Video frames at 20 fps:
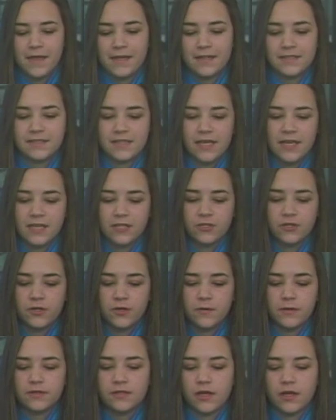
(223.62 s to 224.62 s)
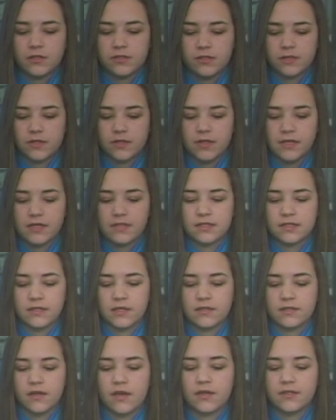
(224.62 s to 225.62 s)
Stage crew is also is,
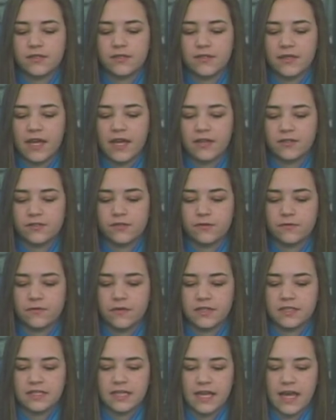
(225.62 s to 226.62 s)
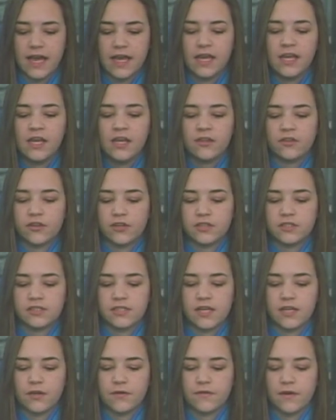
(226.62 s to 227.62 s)
is also canceled for today,
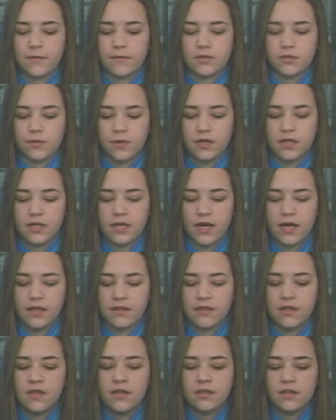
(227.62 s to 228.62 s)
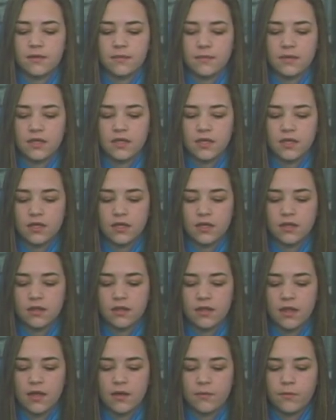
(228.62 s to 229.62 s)
Thursday, November 29th. The meeting
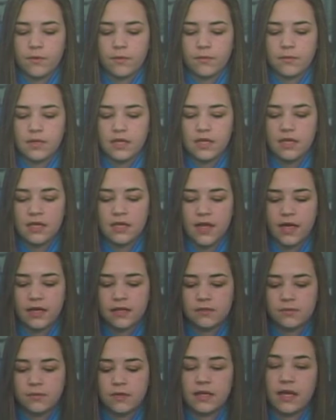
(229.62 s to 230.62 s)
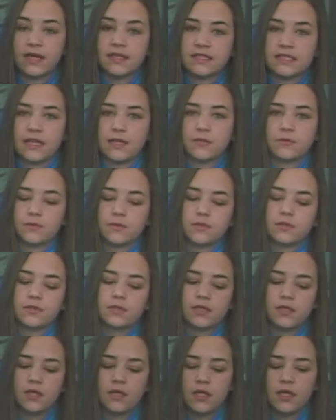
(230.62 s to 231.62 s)
they will meet next week as
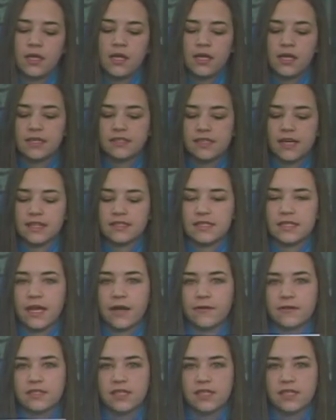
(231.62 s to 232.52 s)
scheduled. Is Eisenhower